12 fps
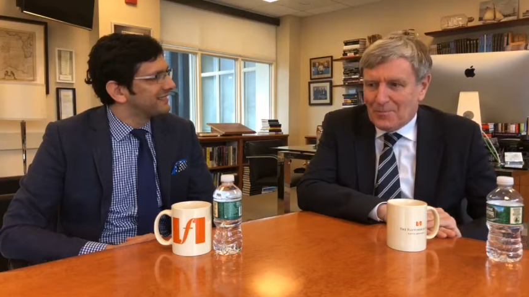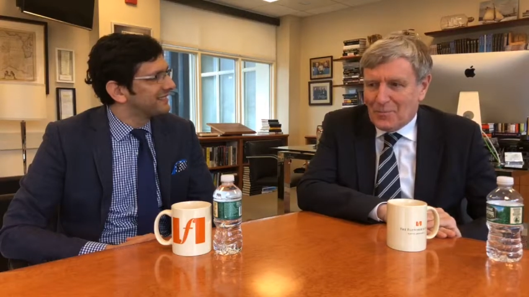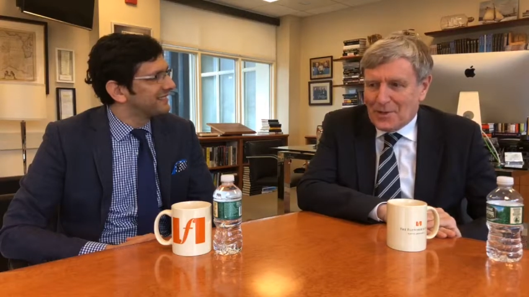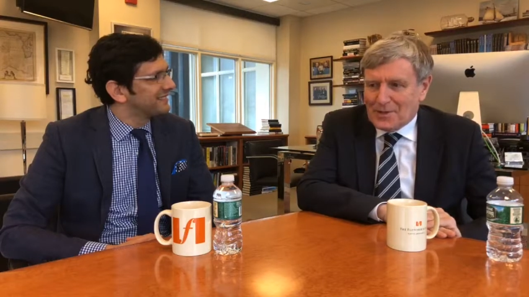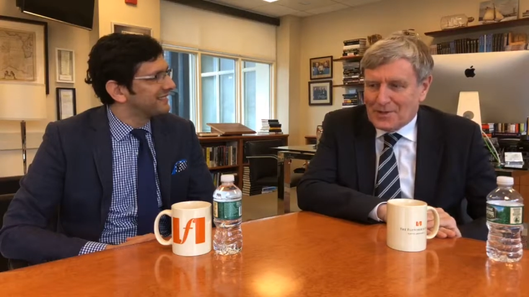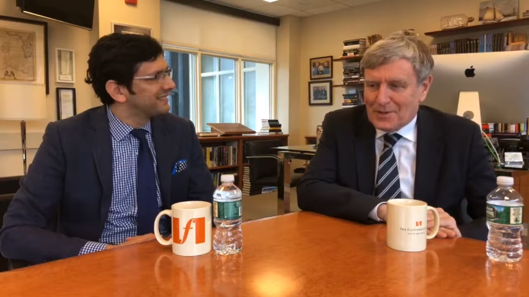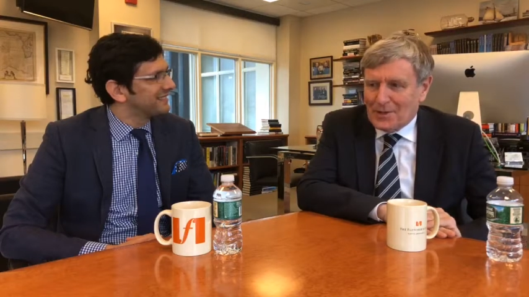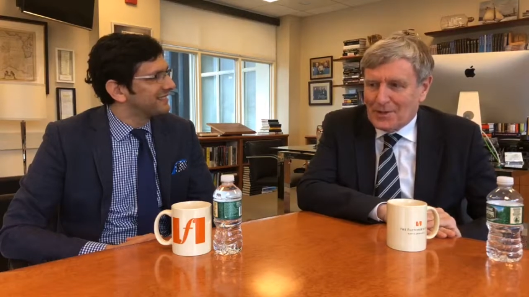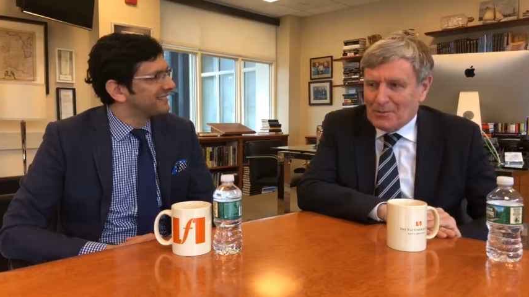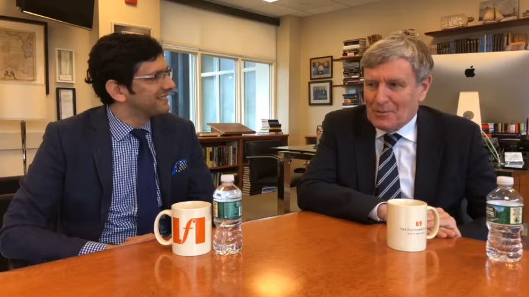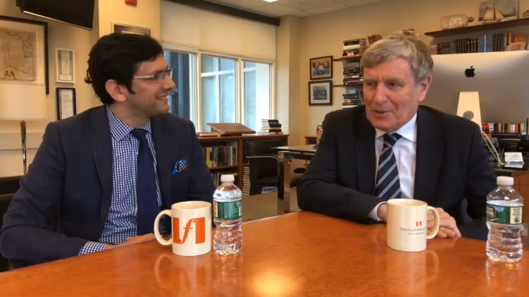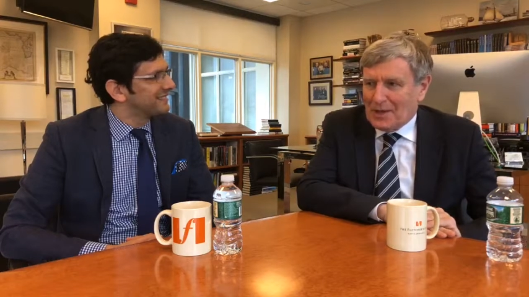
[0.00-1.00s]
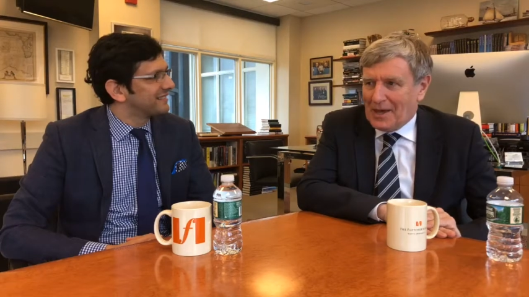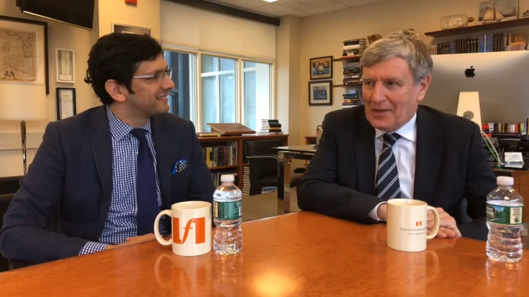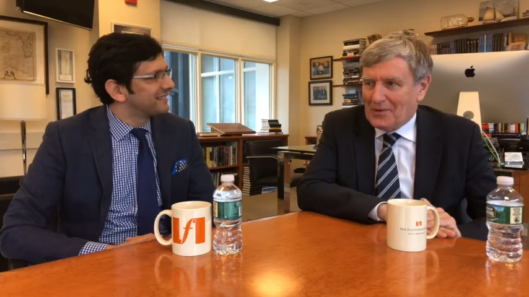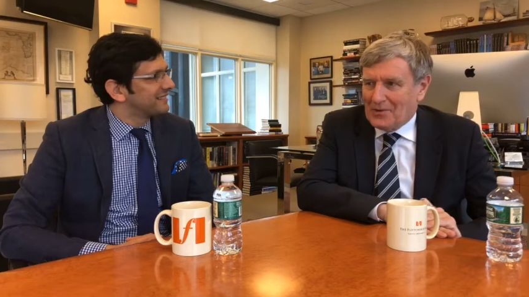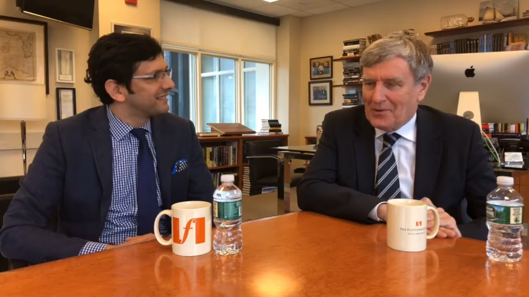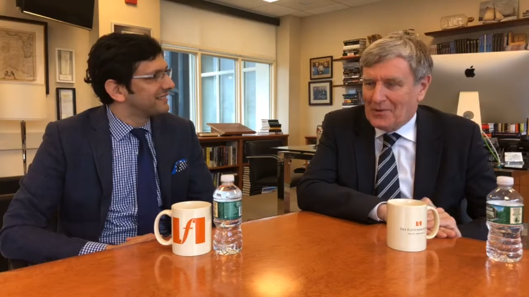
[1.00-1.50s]
Speaker 1: we still
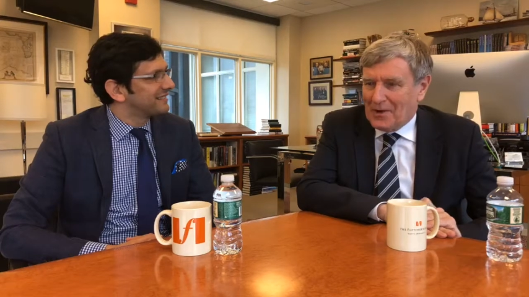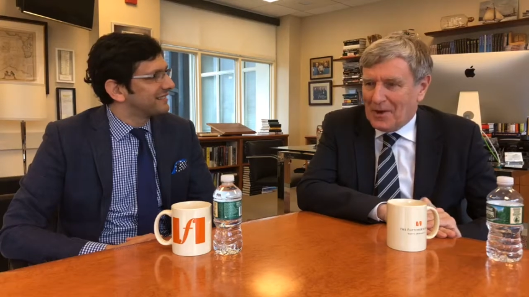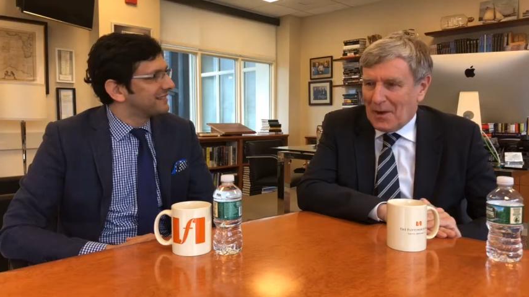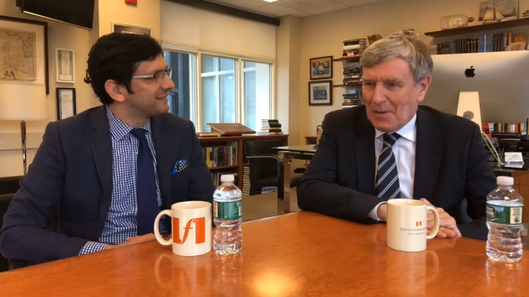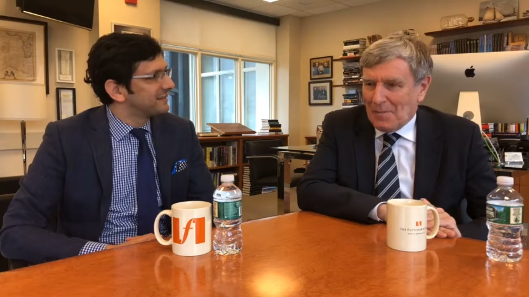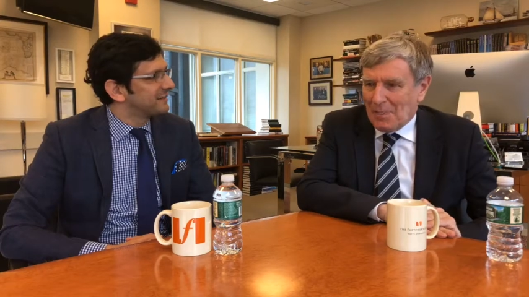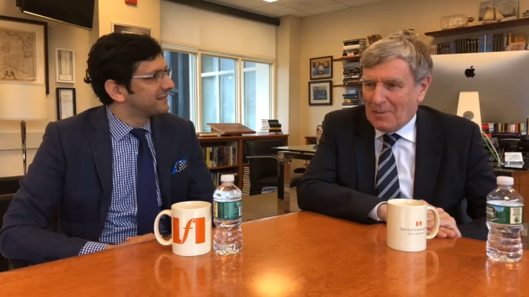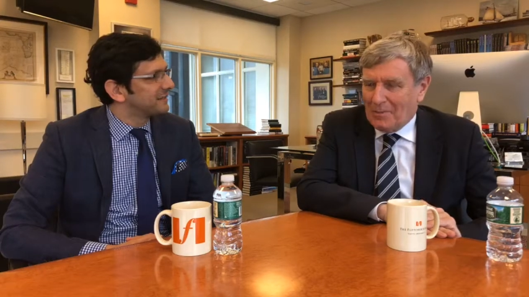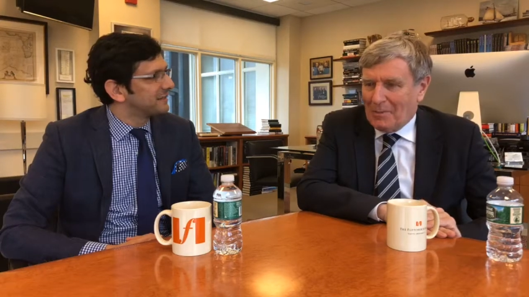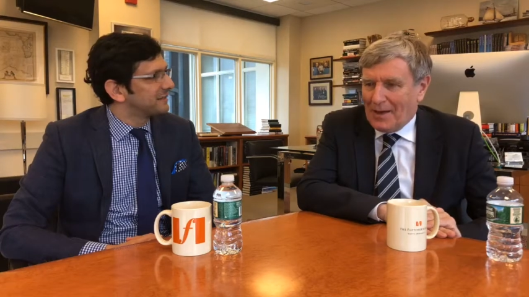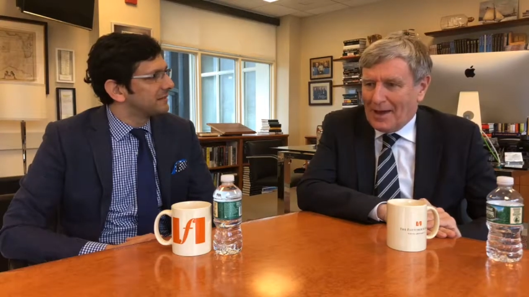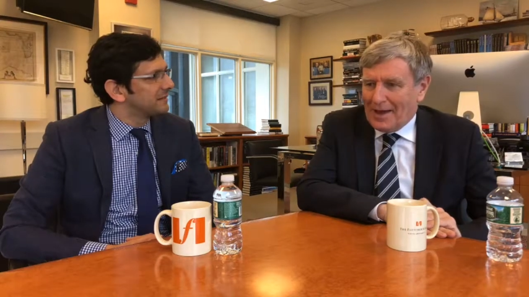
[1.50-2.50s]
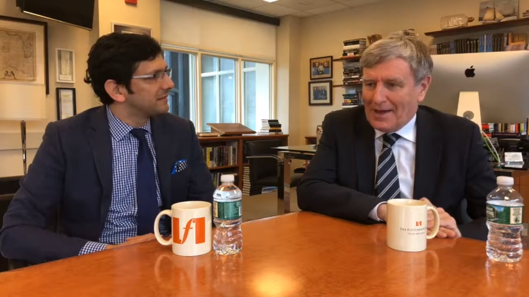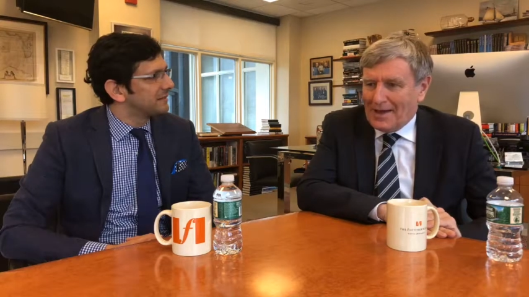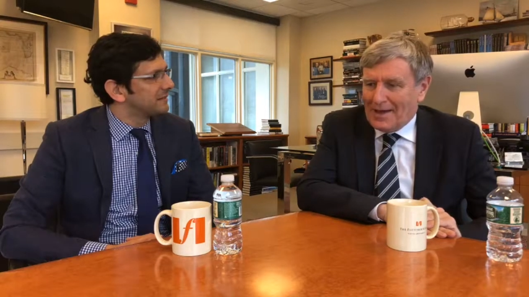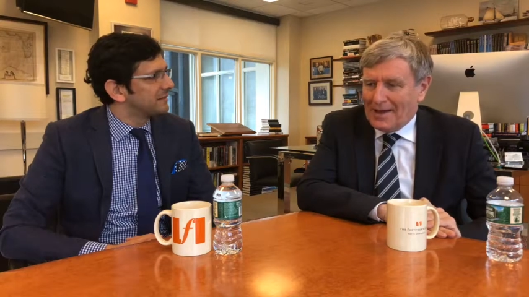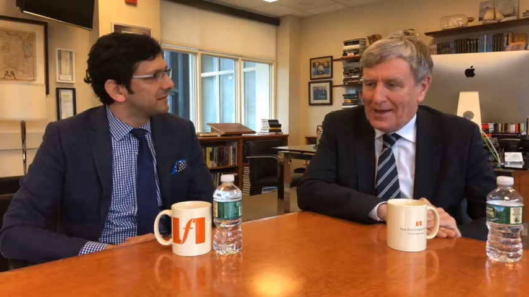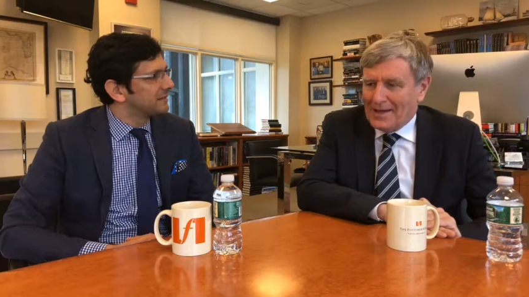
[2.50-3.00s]
communicated by
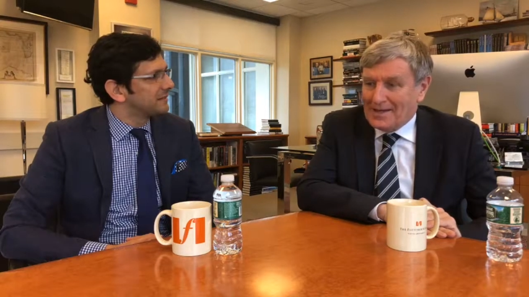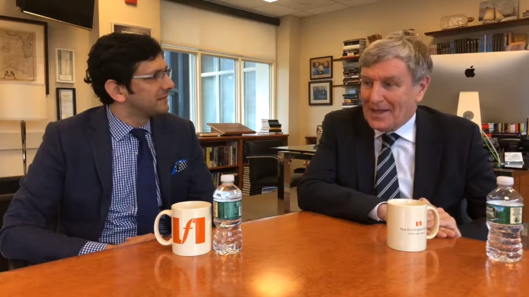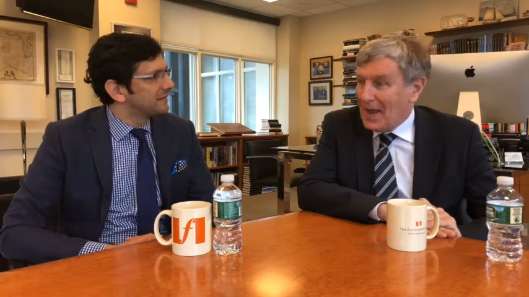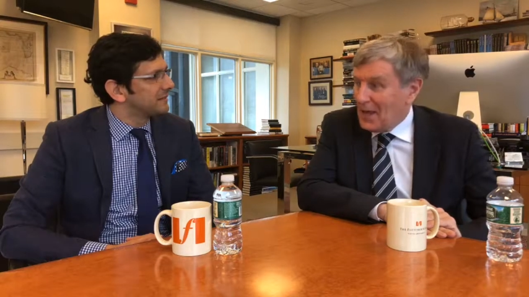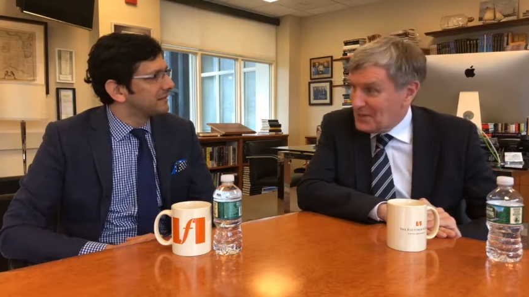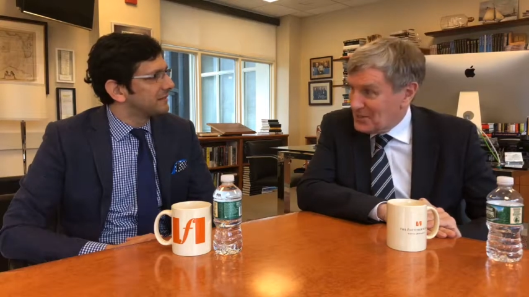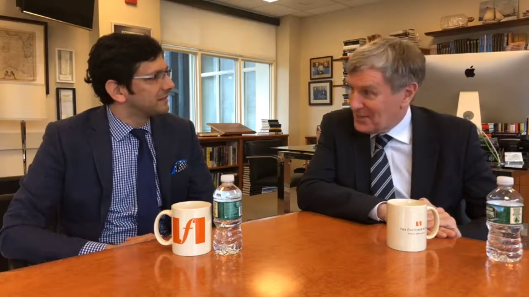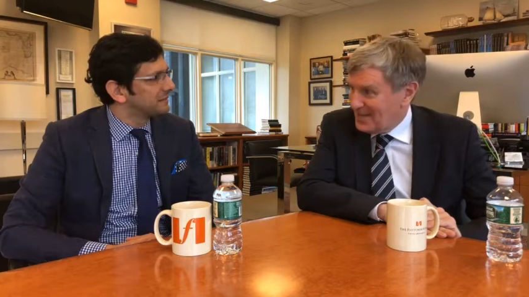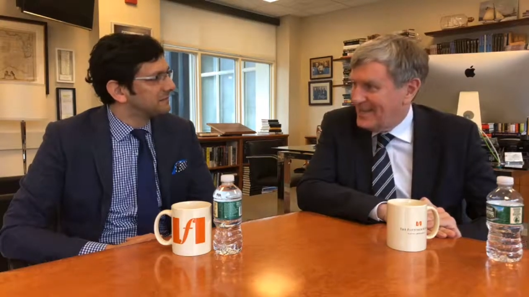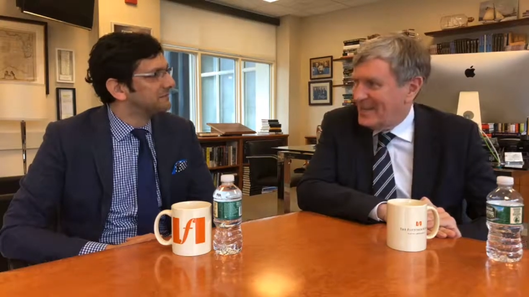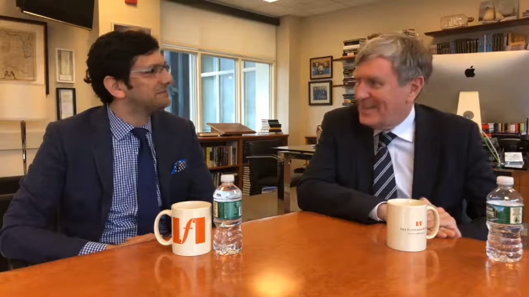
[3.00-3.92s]
telex.